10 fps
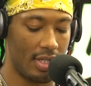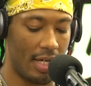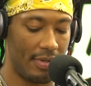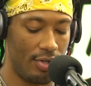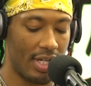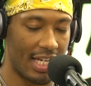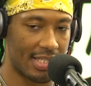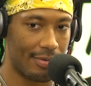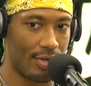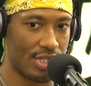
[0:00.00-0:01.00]
I mean, you can
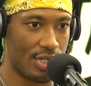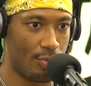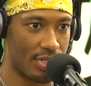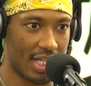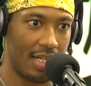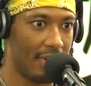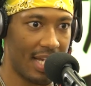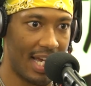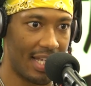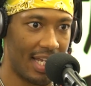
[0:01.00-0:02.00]
ask someone a question, where's it going to
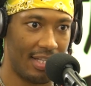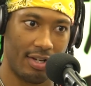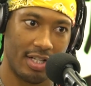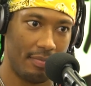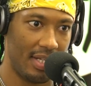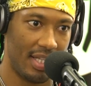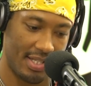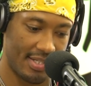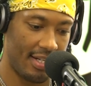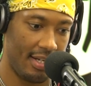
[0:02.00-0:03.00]
be at, and they're going to be
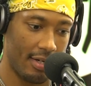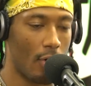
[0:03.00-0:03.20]
this city.